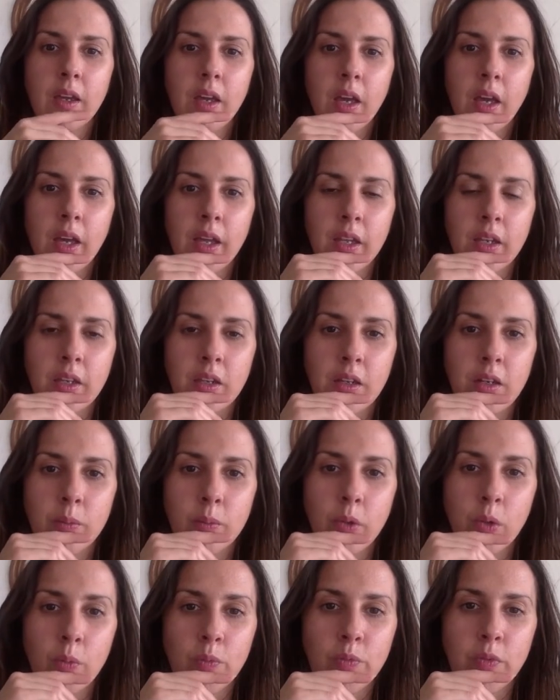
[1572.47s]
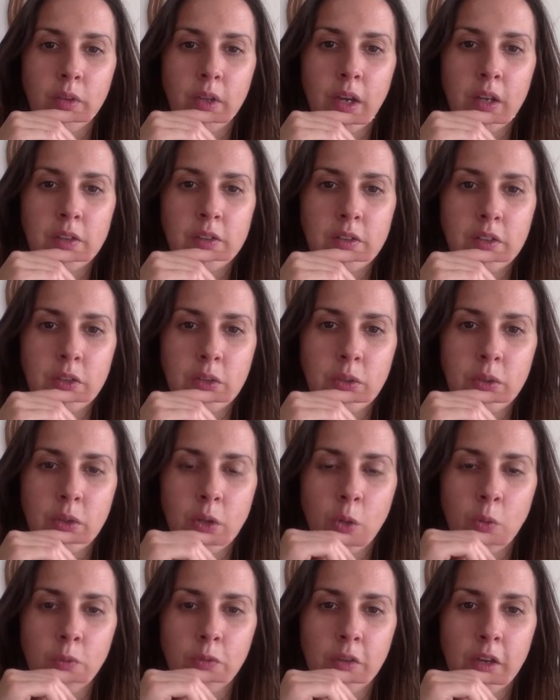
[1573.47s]
And hopefully I do, and
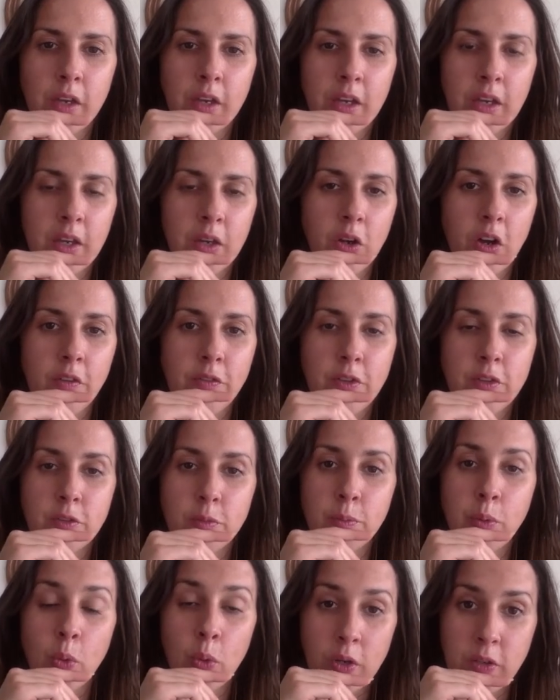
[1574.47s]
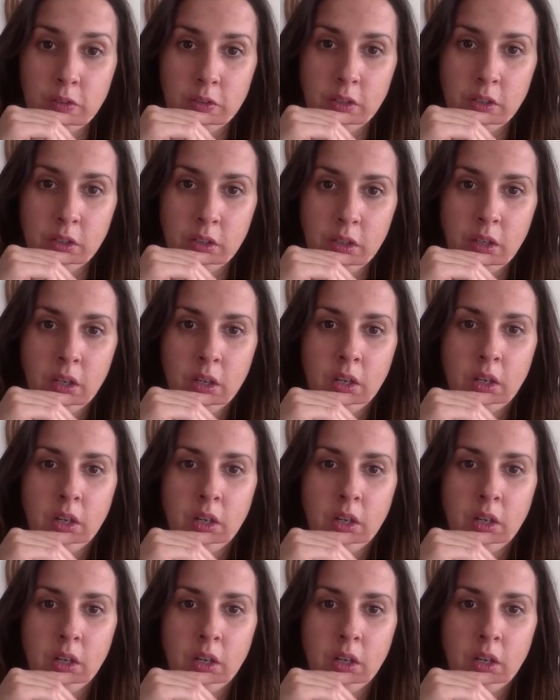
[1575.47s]
hopefully I can get off this poison.